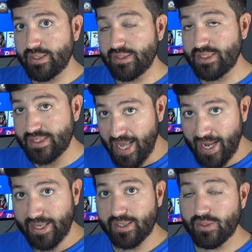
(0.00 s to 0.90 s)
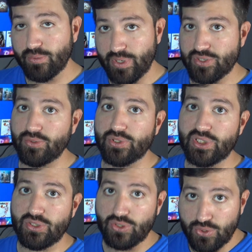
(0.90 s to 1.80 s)
static
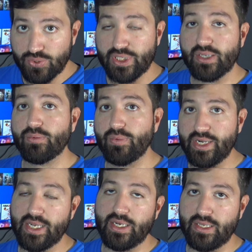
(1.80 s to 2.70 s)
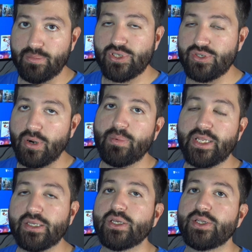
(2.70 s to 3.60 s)
resolution using Radeon image
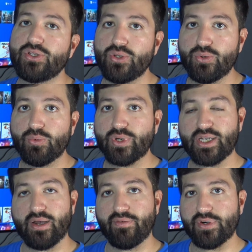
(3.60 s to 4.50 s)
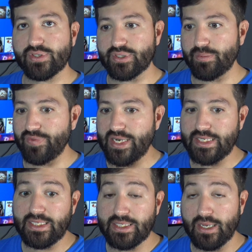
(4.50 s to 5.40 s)
sharpening to recover some of that
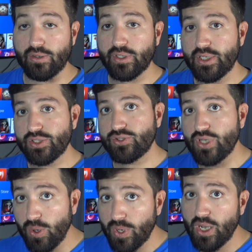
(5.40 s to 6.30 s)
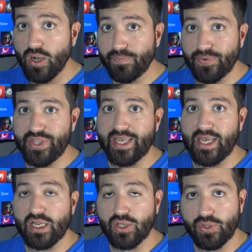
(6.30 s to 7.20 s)
detail. So hopefully that
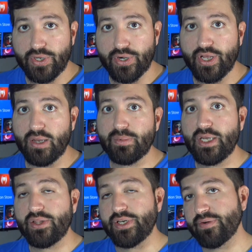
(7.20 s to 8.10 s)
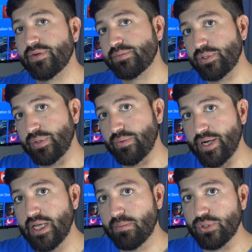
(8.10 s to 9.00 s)
kind of cleared up the difference between
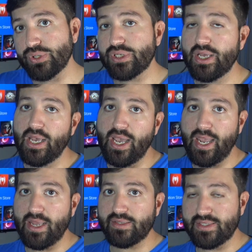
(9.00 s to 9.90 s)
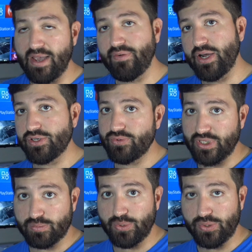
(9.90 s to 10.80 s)
Radeon Boost and Sapphire
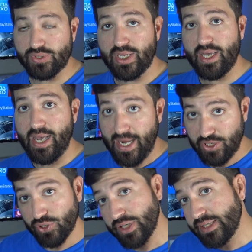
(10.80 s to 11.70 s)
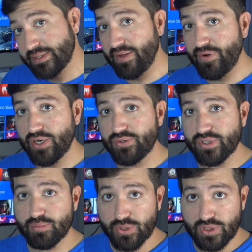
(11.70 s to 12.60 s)
Trixx Boost. And do you need Sapphire
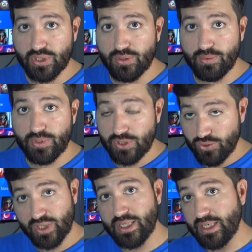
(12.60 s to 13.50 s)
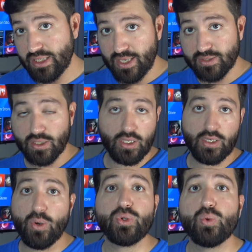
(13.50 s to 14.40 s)
Trixx Boost to do the trick that it does?
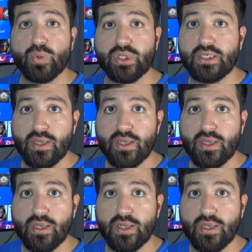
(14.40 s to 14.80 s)
No, you really